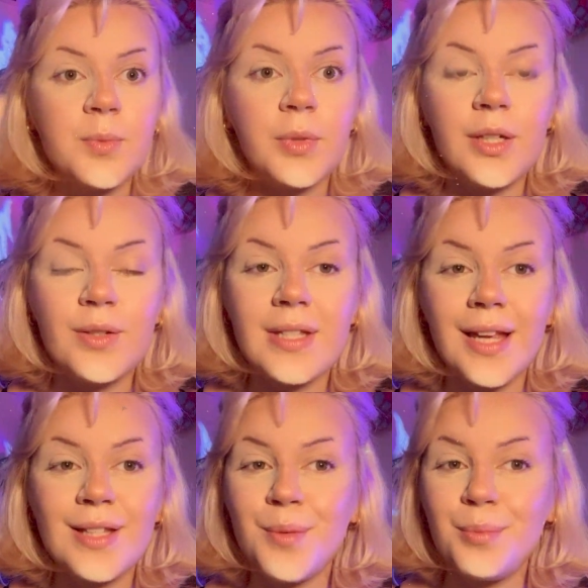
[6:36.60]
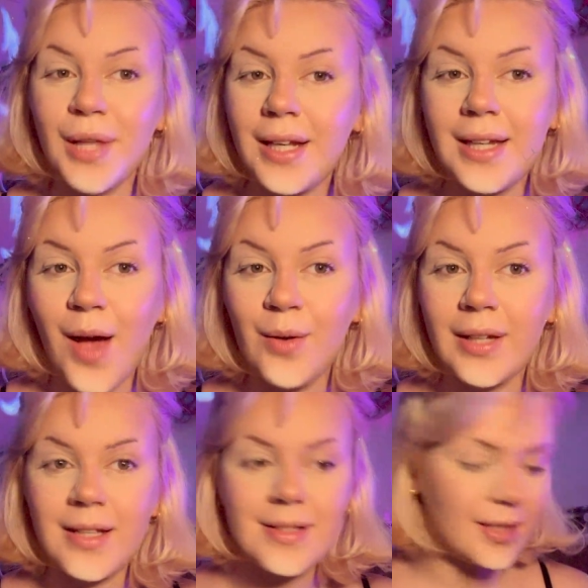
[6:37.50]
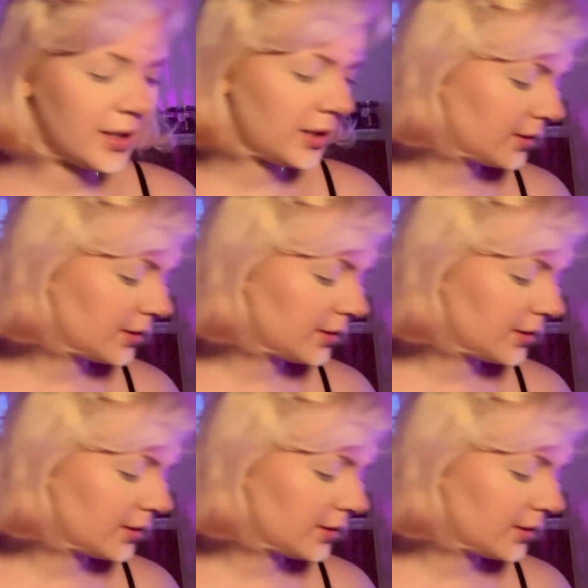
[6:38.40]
we're using to blend out nicely.